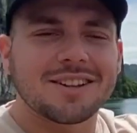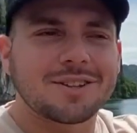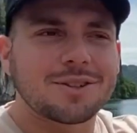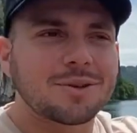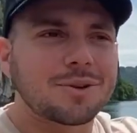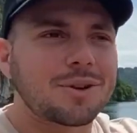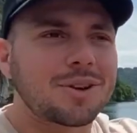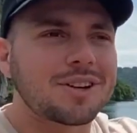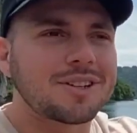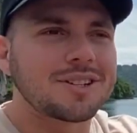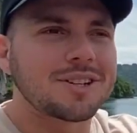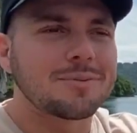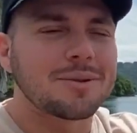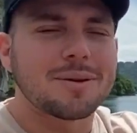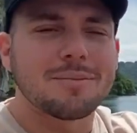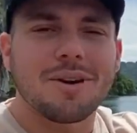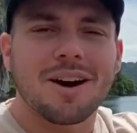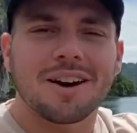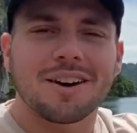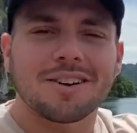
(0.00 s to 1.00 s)
the tourism
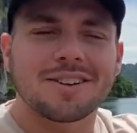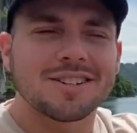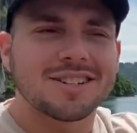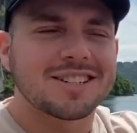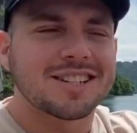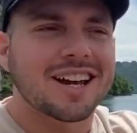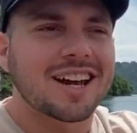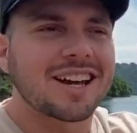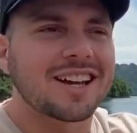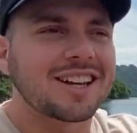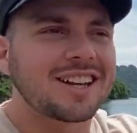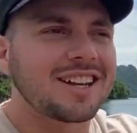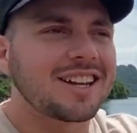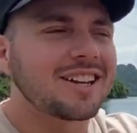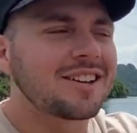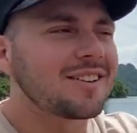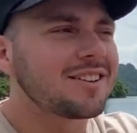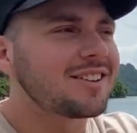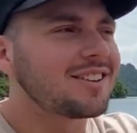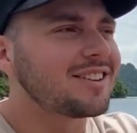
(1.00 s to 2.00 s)
and modern
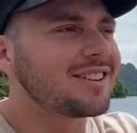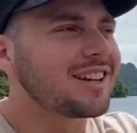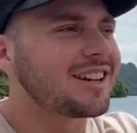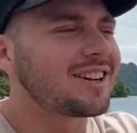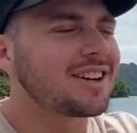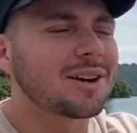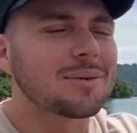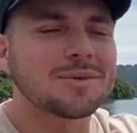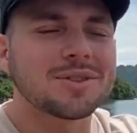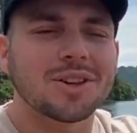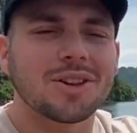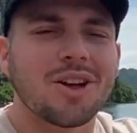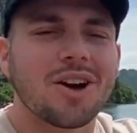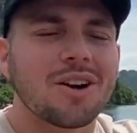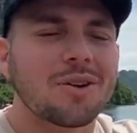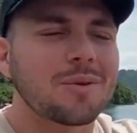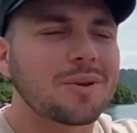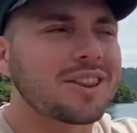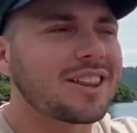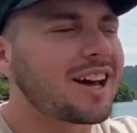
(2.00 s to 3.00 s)
society that comes
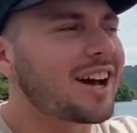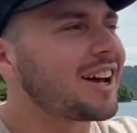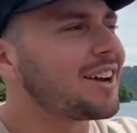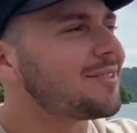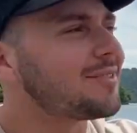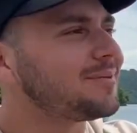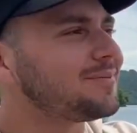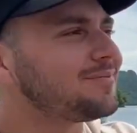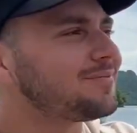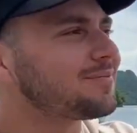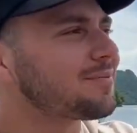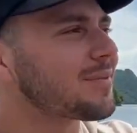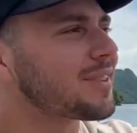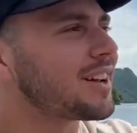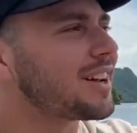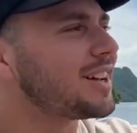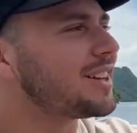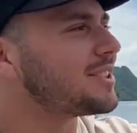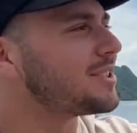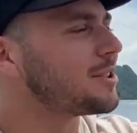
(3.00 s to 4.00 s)
along with that.
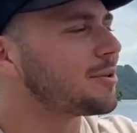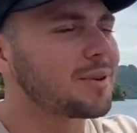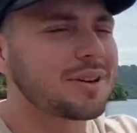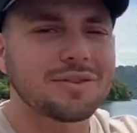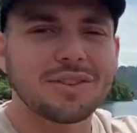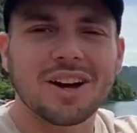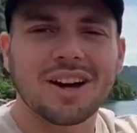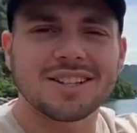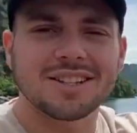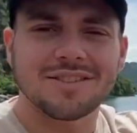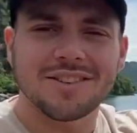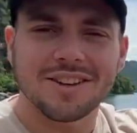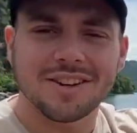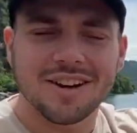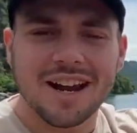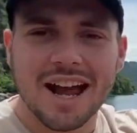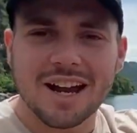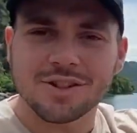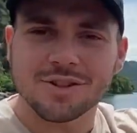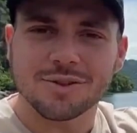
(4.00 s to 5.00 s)
And so we have lots of
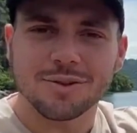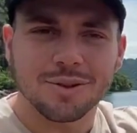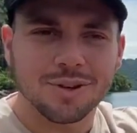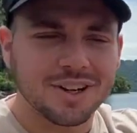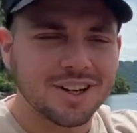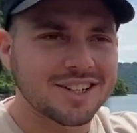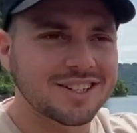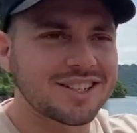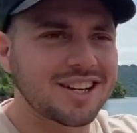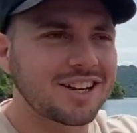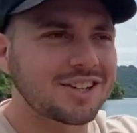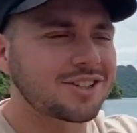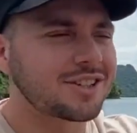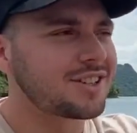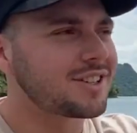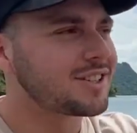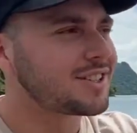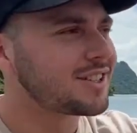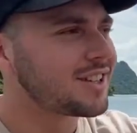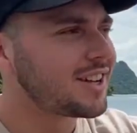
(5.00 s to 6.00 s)
international
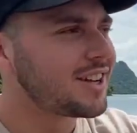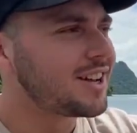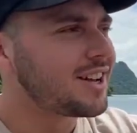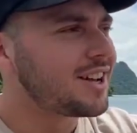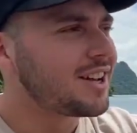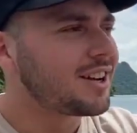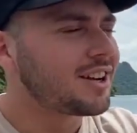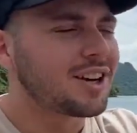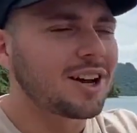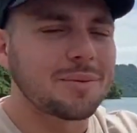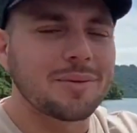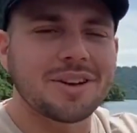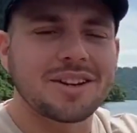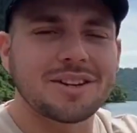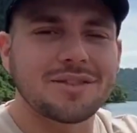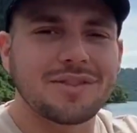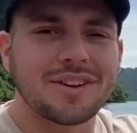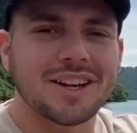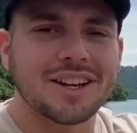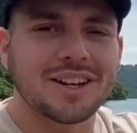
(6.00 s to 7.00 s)
organizations coming
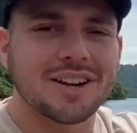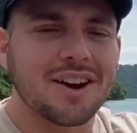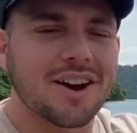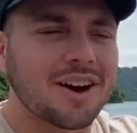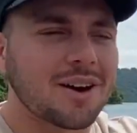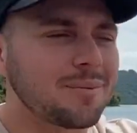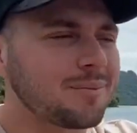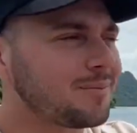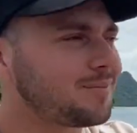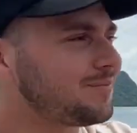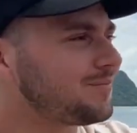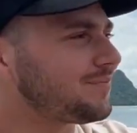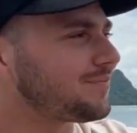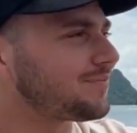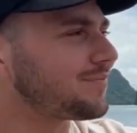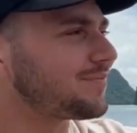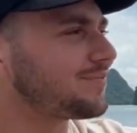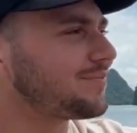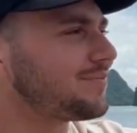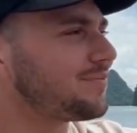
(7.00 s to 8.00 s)
into Vietnam.
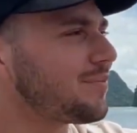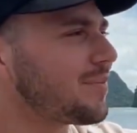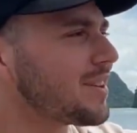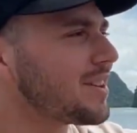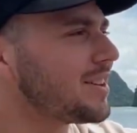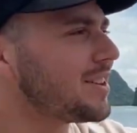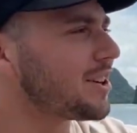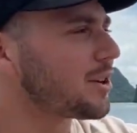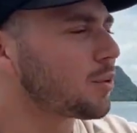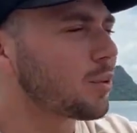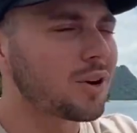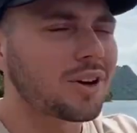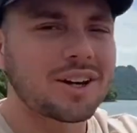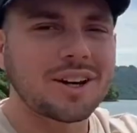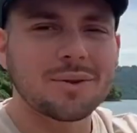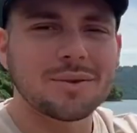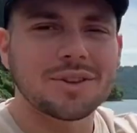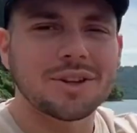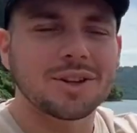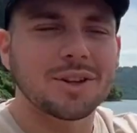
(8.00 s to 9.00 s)
They're
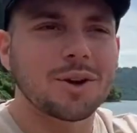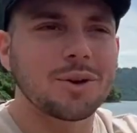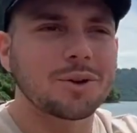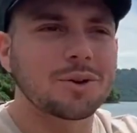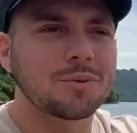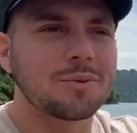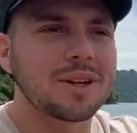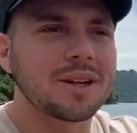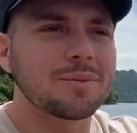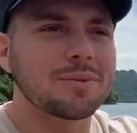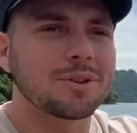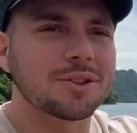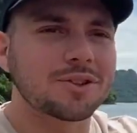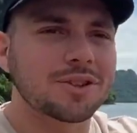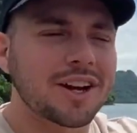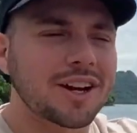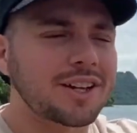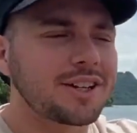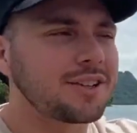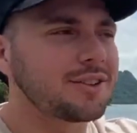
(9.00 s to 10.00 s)
working with the local people,
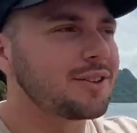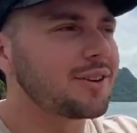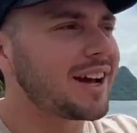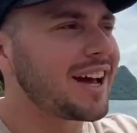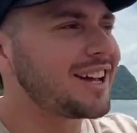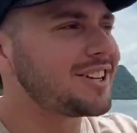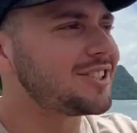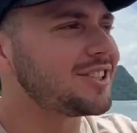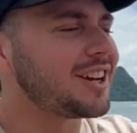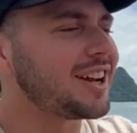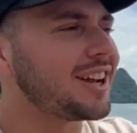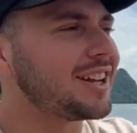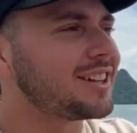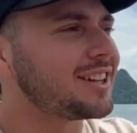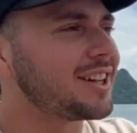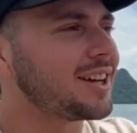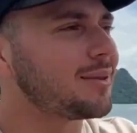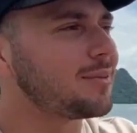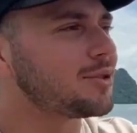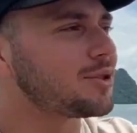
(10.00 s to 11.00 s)
trying to educate
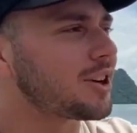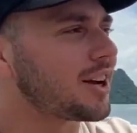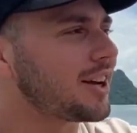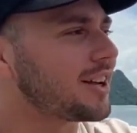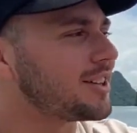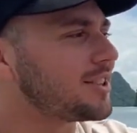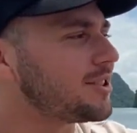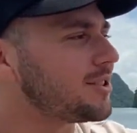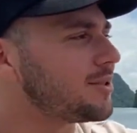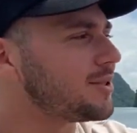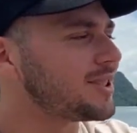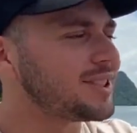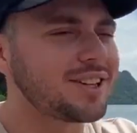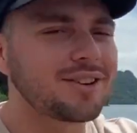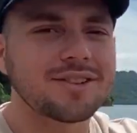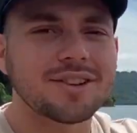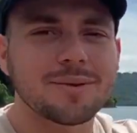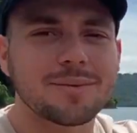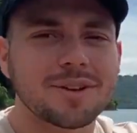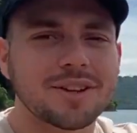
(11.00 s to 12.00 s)
them, trying to
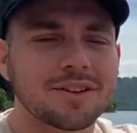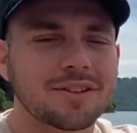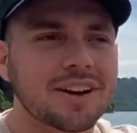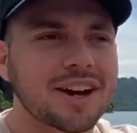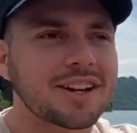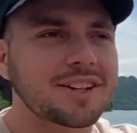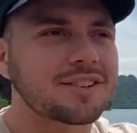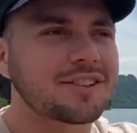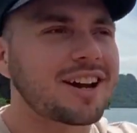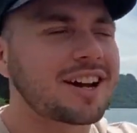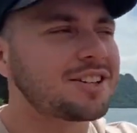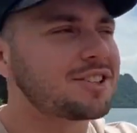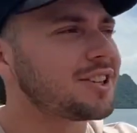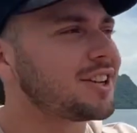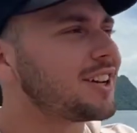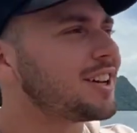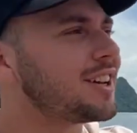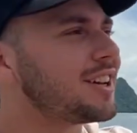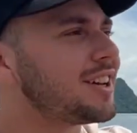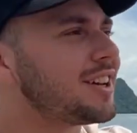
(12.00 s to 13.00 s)
steer them in the right direction.